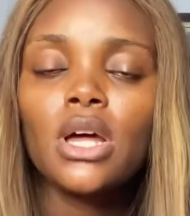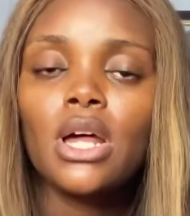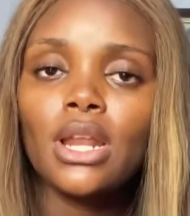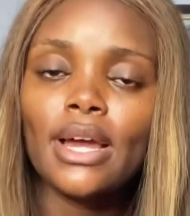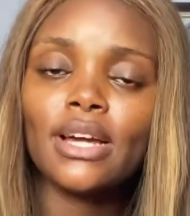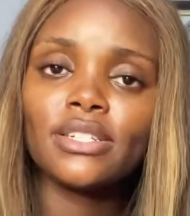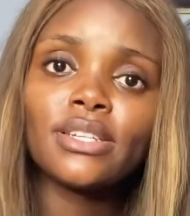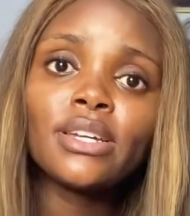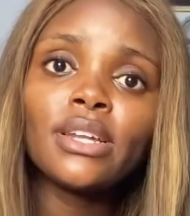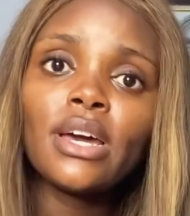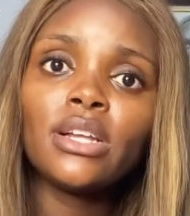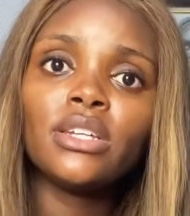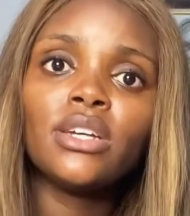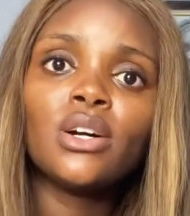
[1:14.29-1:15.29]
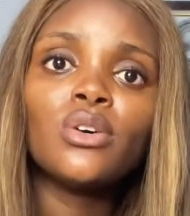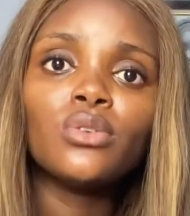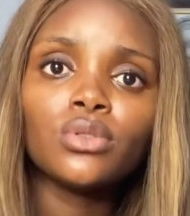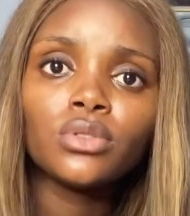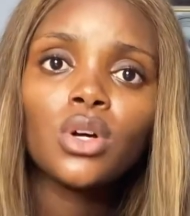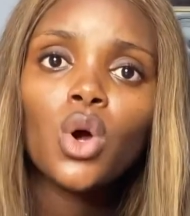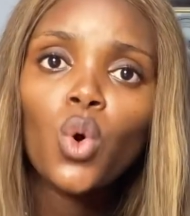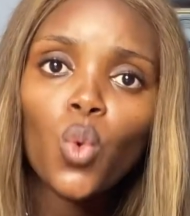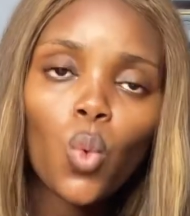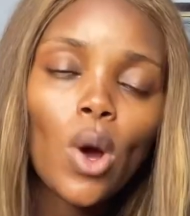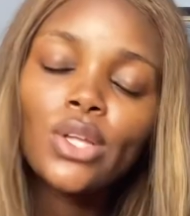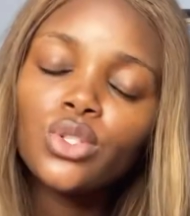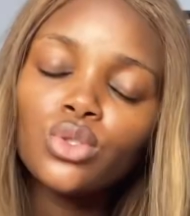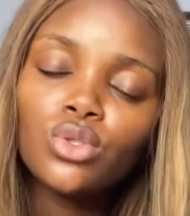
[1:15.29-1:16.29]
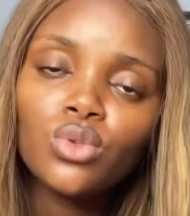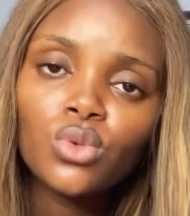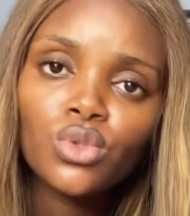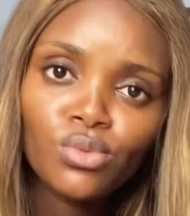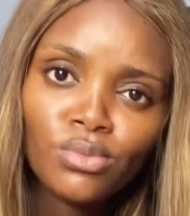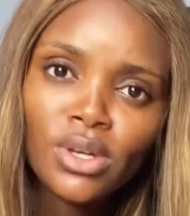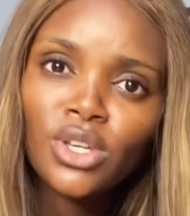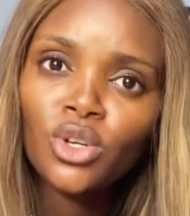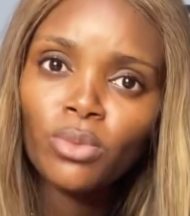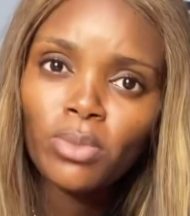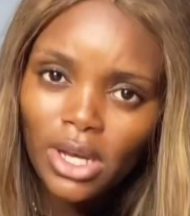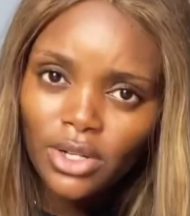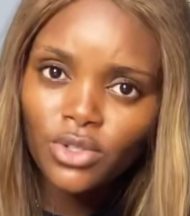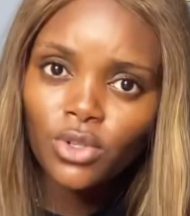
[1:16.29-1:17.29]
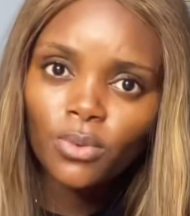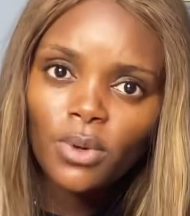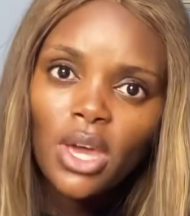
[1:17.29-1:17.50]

Like I said earlier on, why do you want to make your black soap?